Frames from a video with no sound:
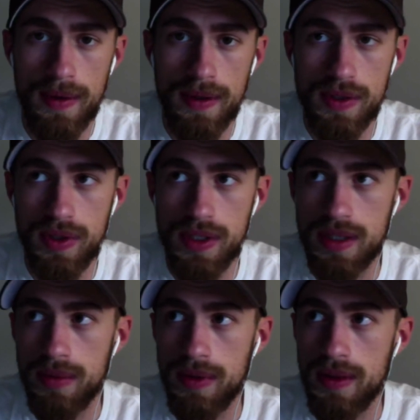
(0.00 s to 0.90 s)
it's really
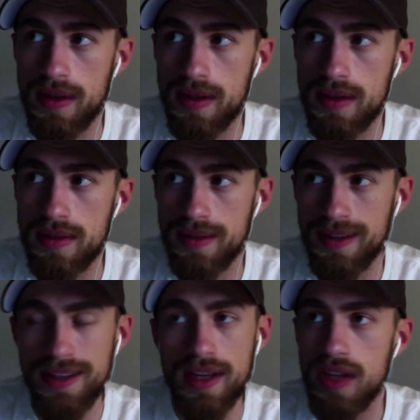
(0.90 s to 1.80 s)
something that
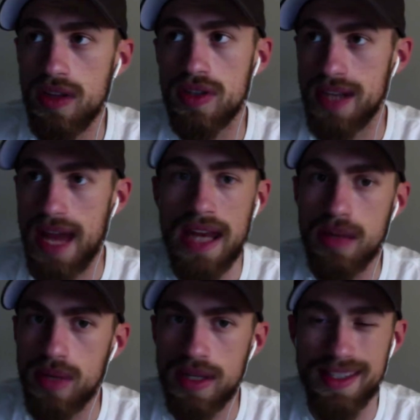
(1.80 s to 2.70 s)
you can use in any
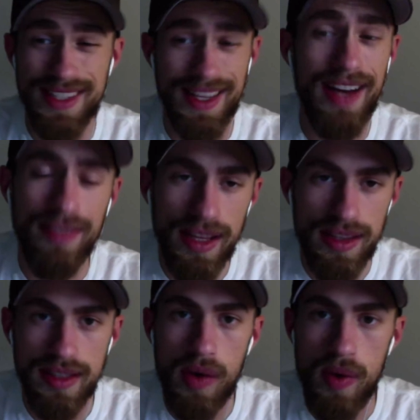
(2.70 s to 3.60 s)
business, kind of like
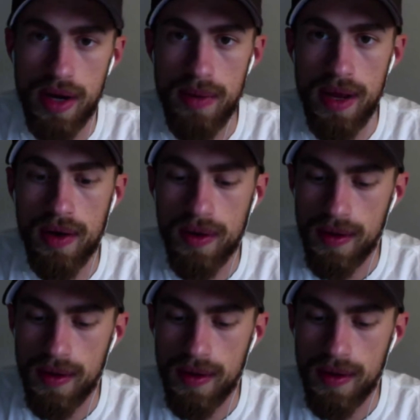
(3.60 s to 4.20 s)
the direct mail.